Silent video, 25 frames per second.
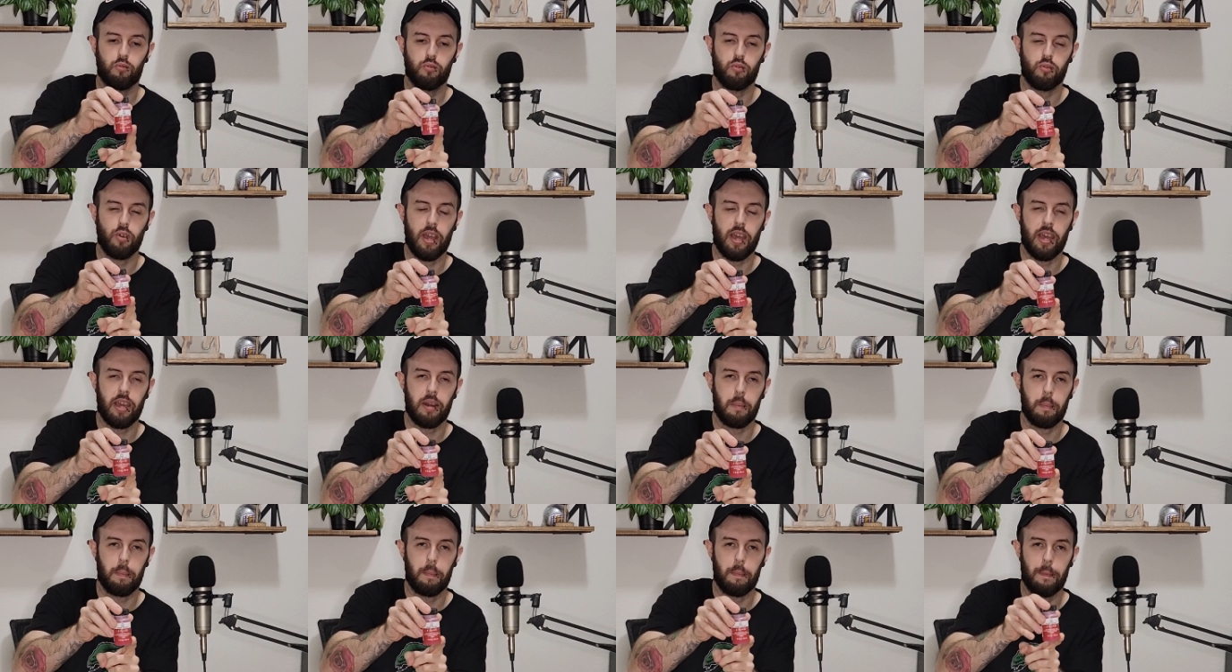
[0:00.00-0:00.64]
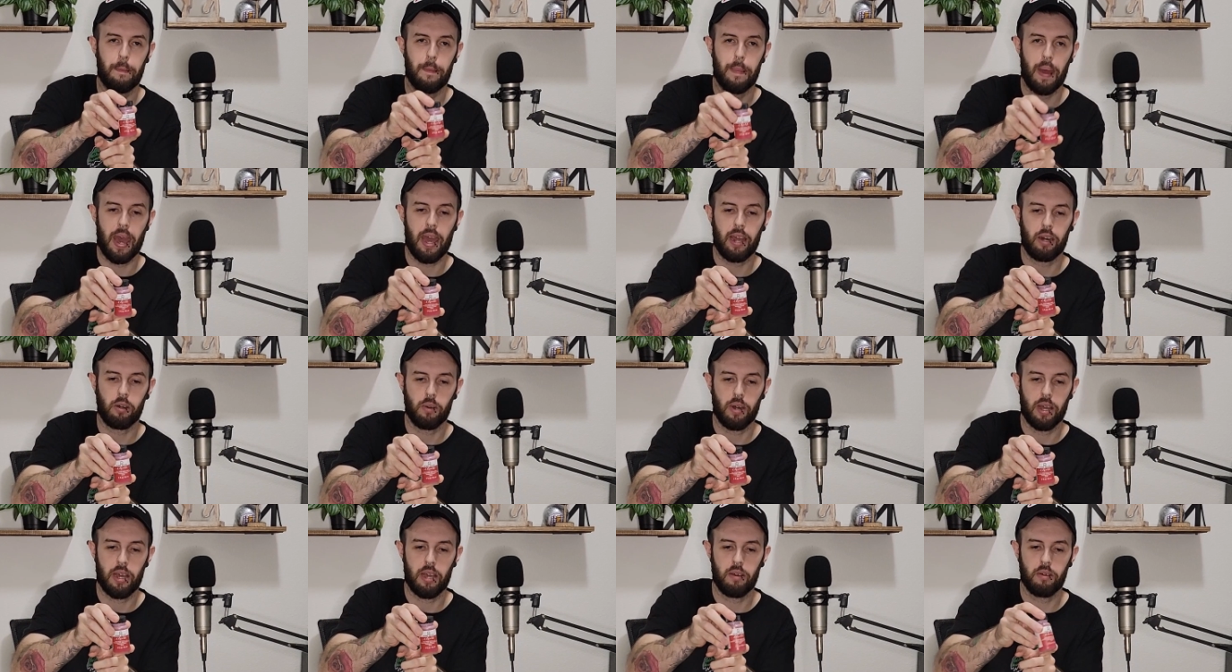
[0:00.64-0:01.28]
red
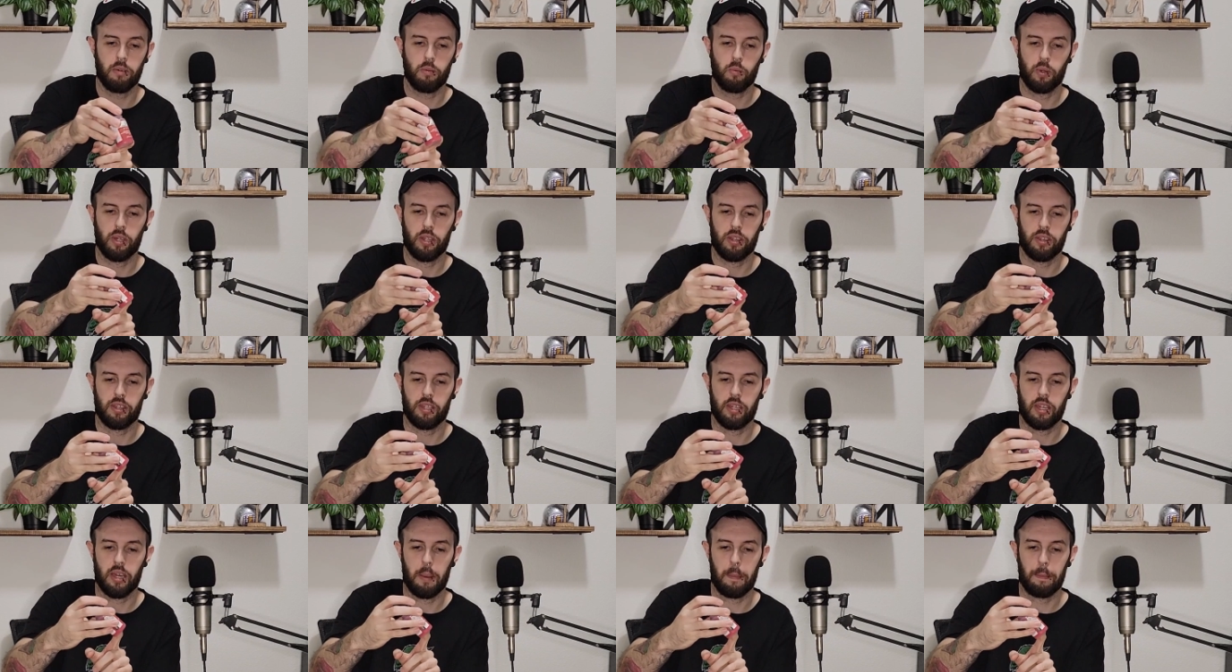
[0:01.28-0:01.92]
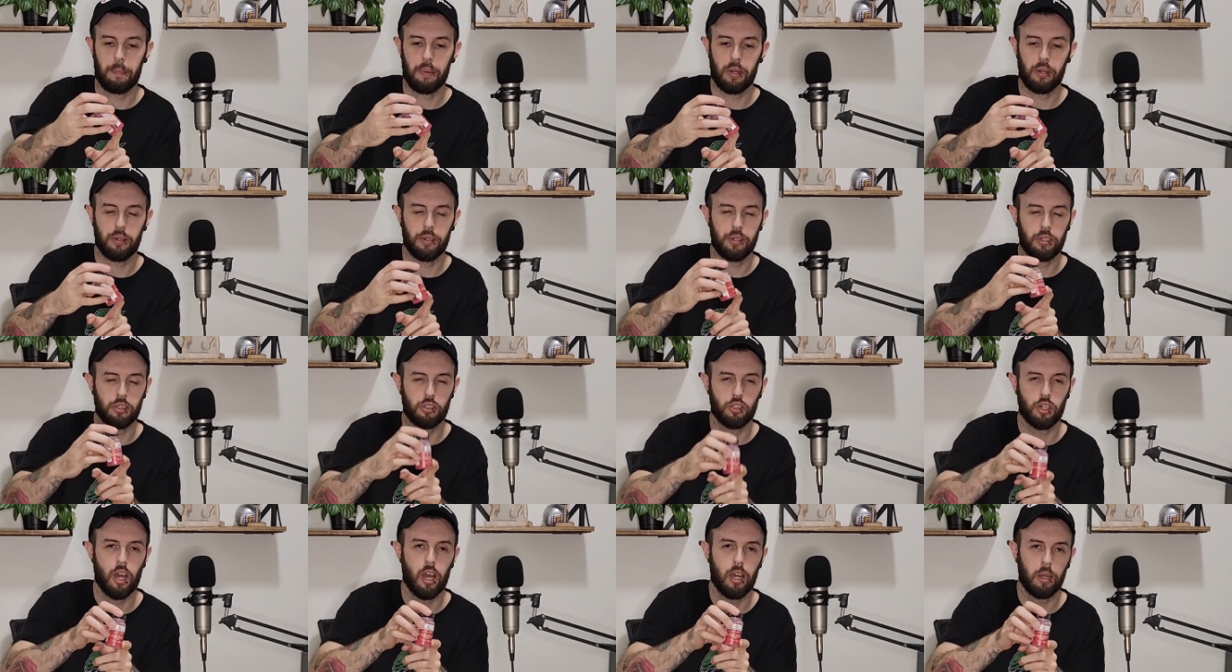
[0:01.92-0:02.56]
background with the Imperial
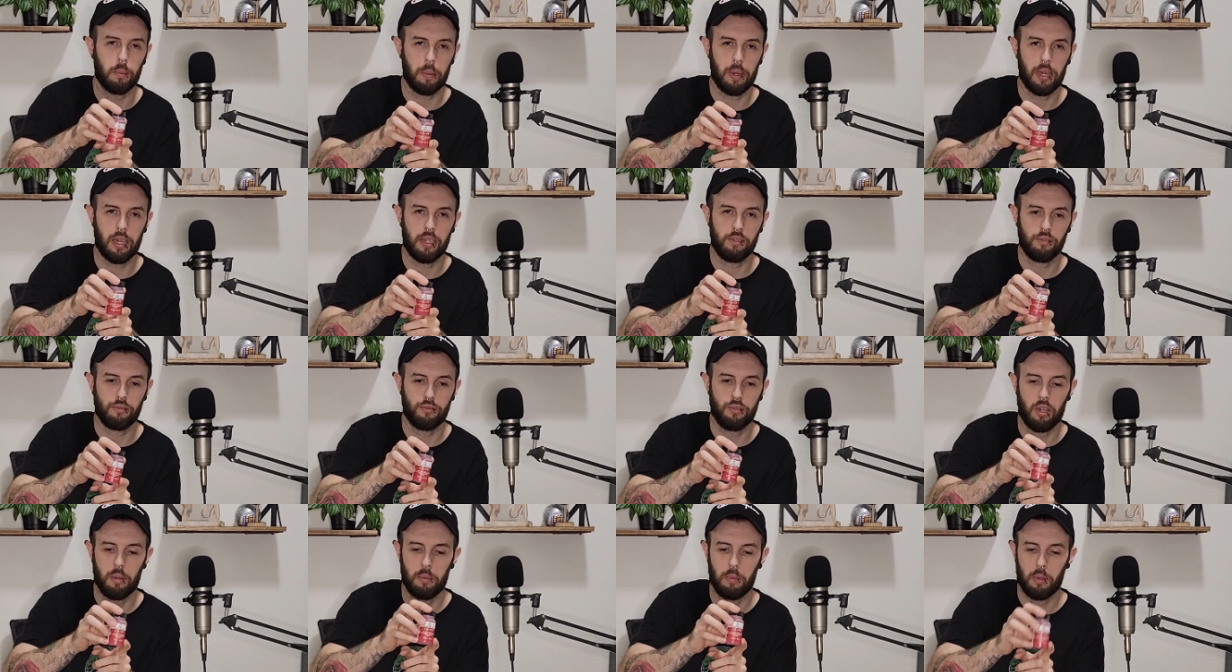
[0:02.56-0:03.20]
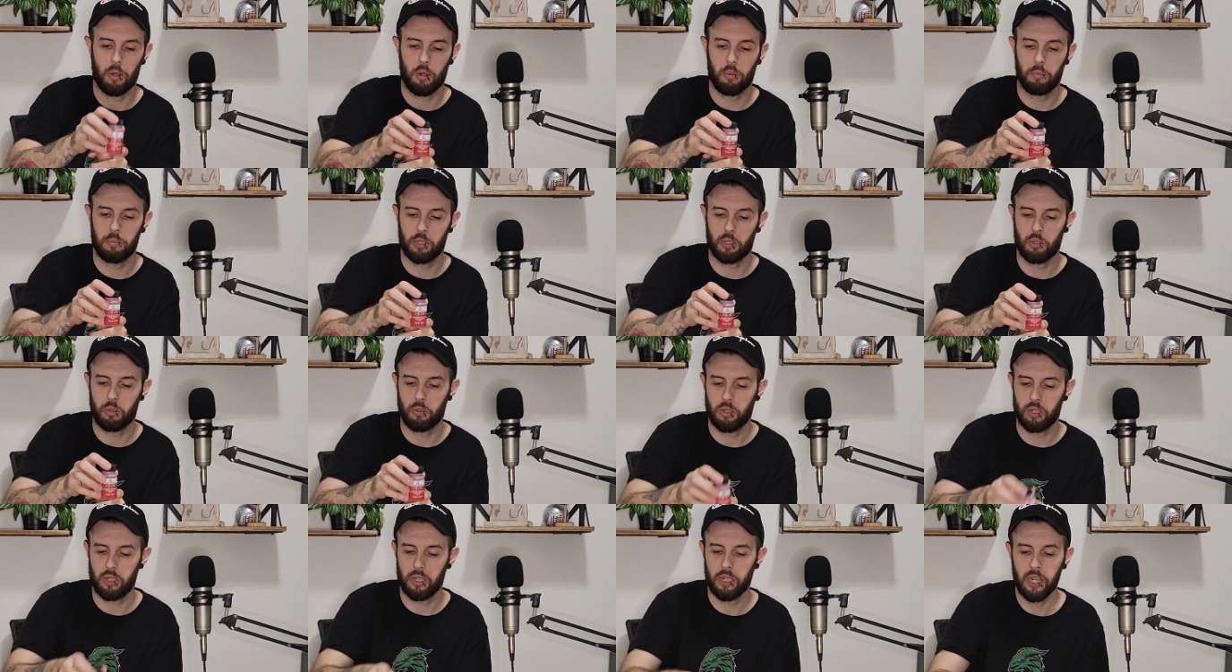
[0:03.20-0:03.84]
chalk paint from Home
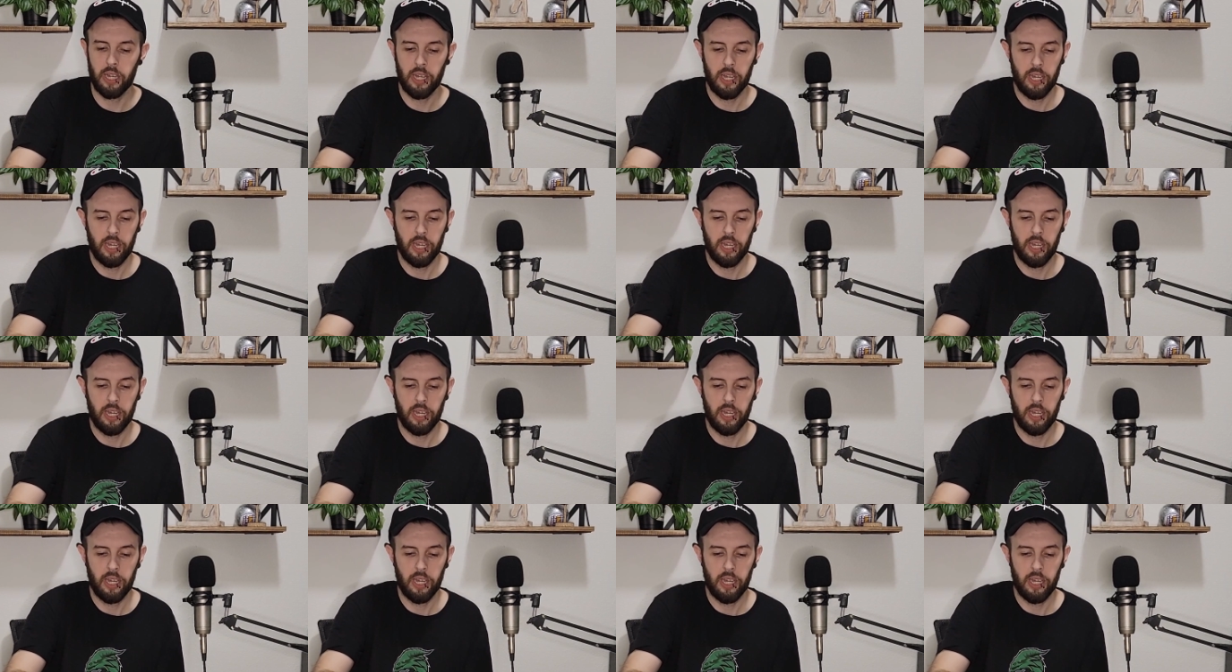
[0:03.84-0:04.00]
Decor,